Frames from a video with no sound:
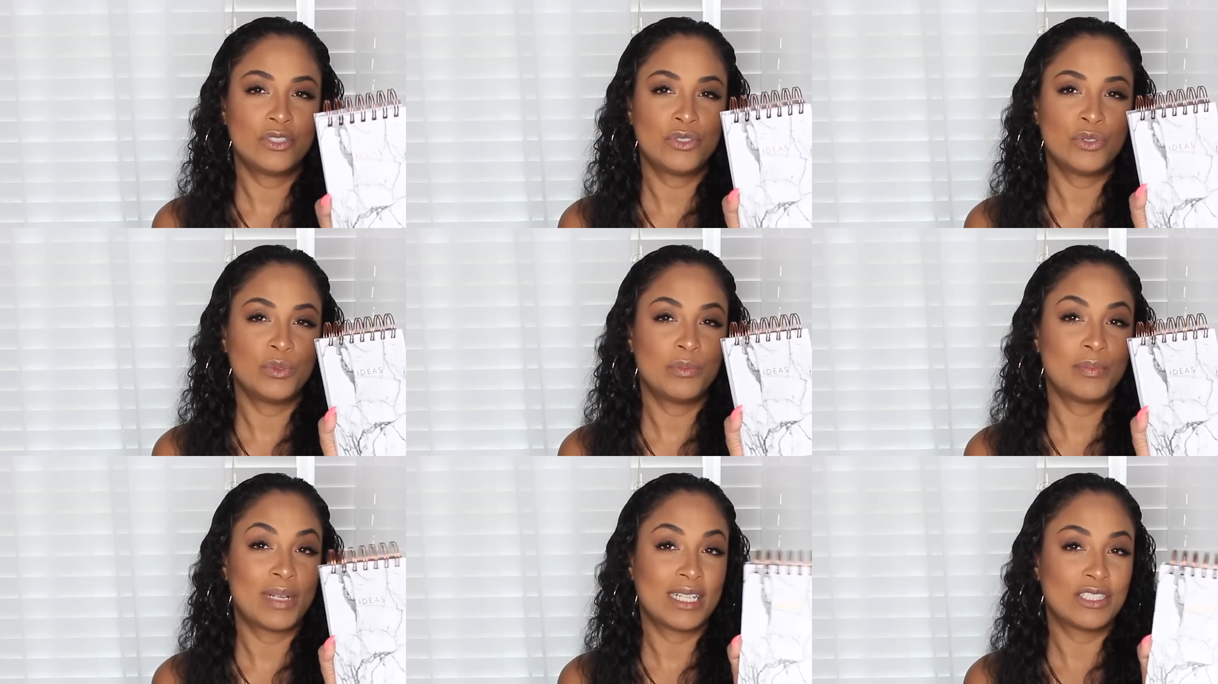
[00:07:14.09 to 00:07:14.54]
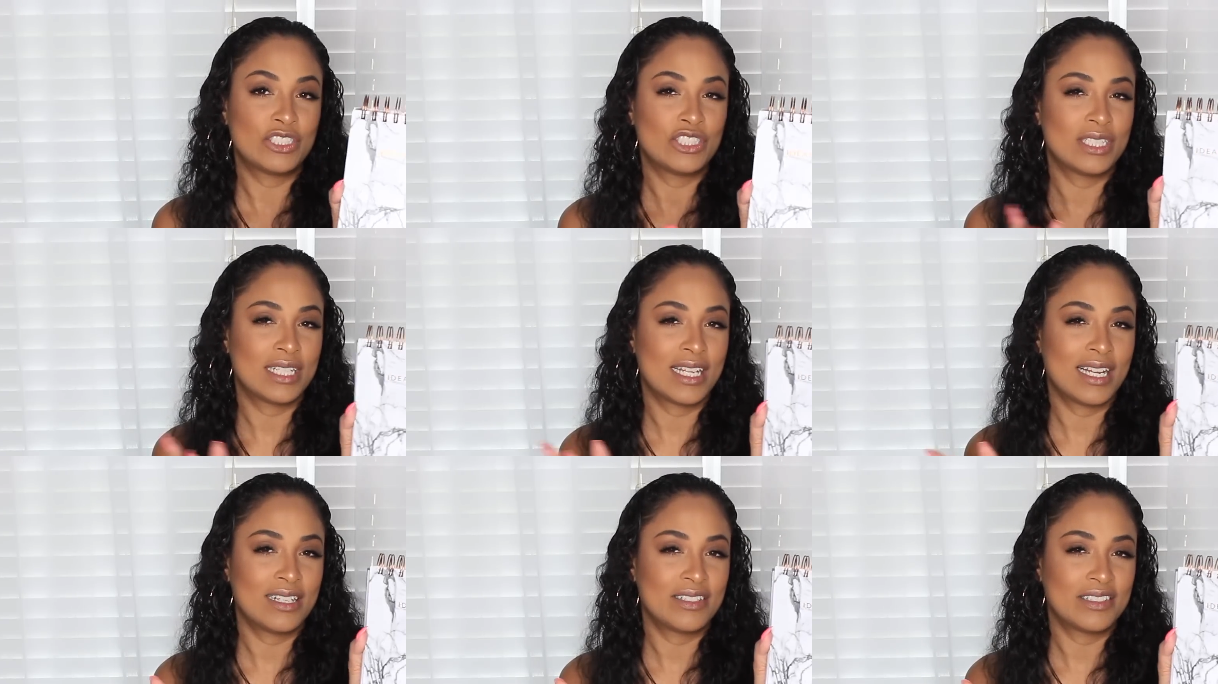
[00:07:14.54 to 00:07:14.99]
to match
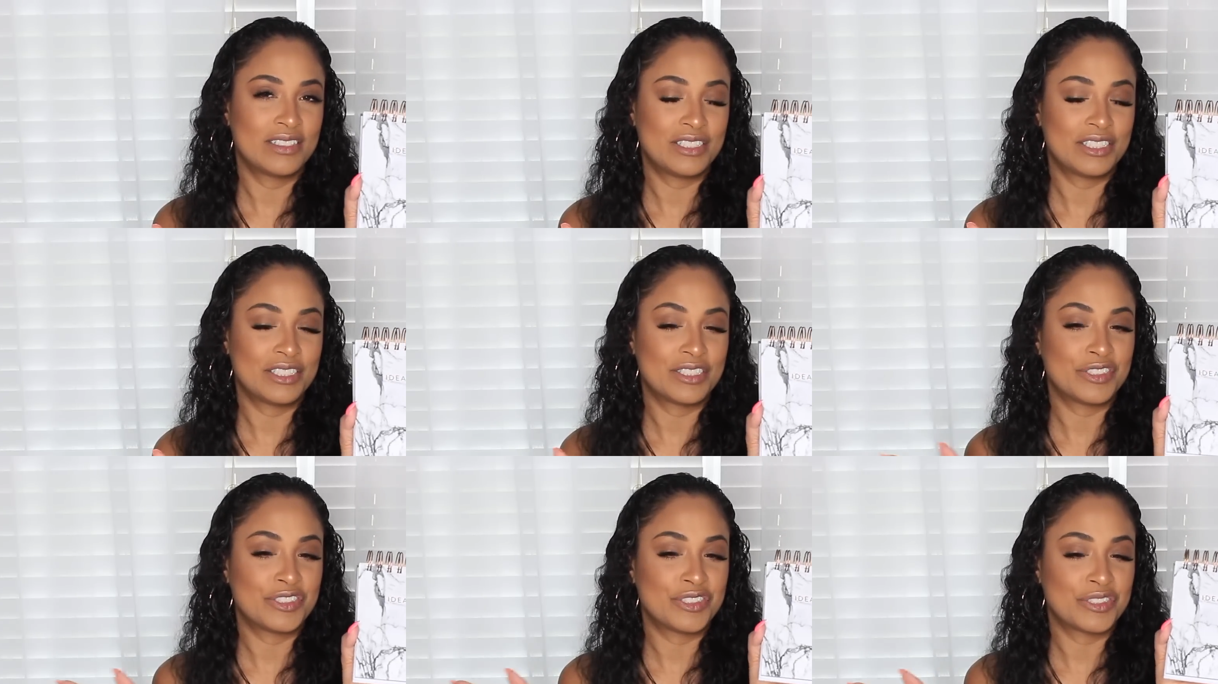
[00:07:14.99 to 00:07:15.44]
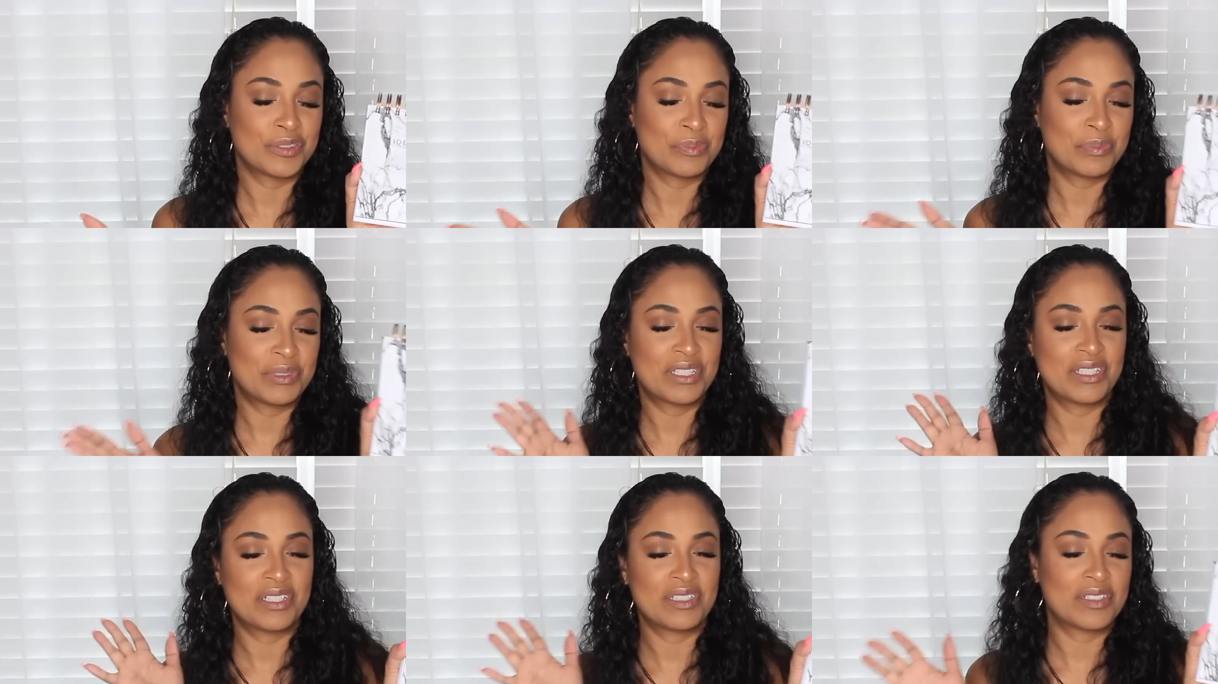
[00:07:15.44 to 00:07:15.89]
the calendar just
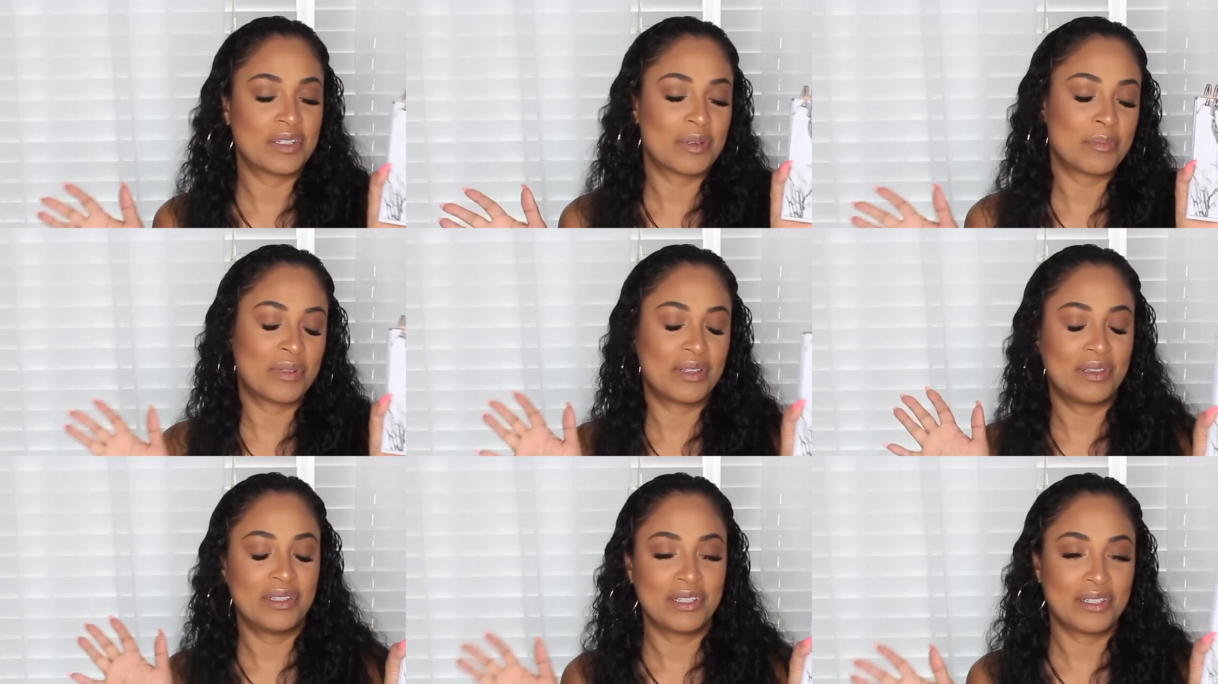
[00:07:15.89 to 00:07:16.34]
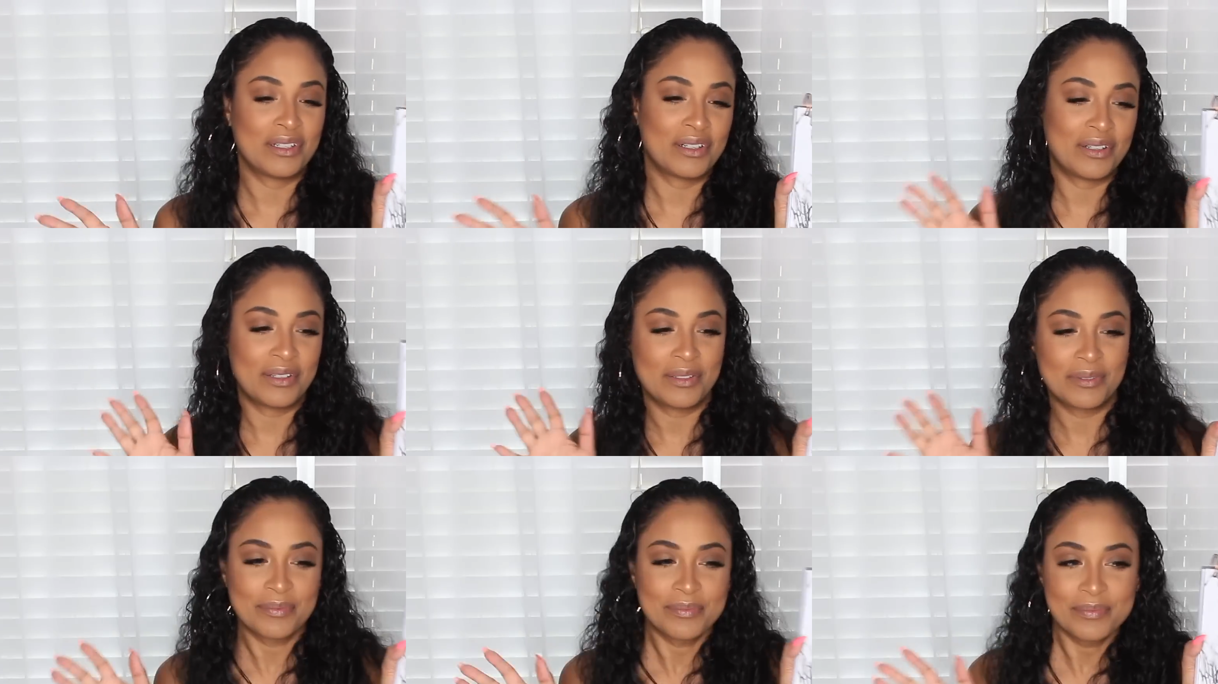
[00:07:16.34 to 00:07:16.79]
because I'm a
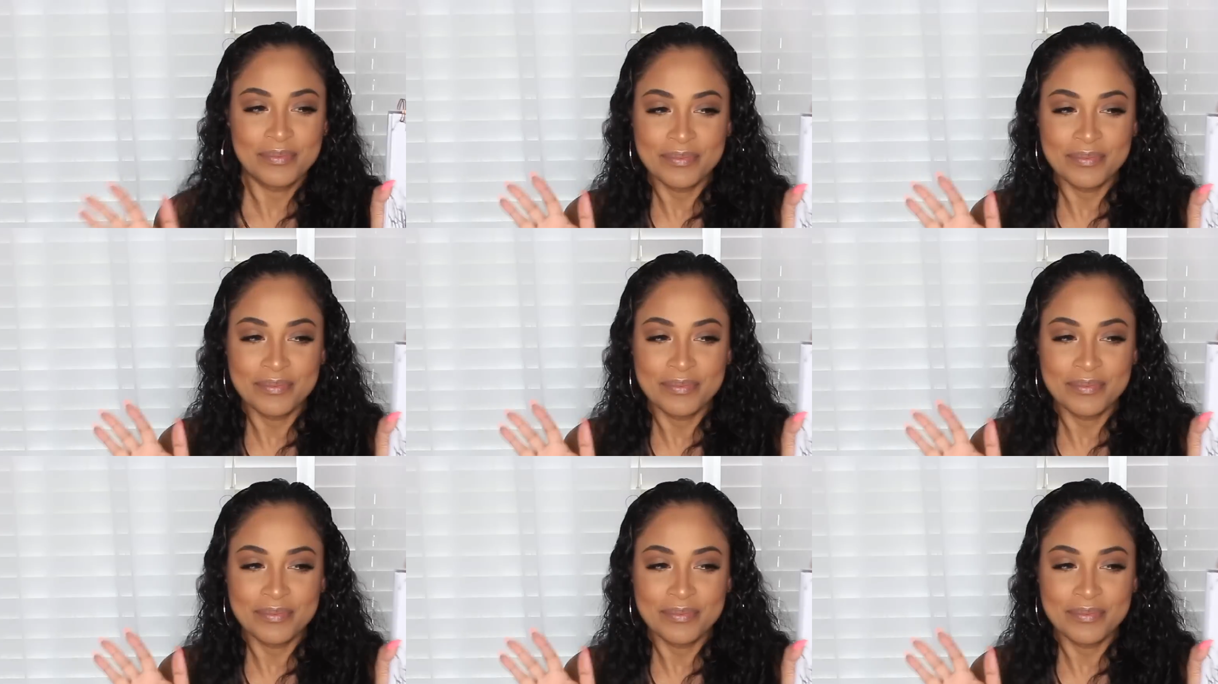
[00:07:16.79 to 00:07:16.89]
little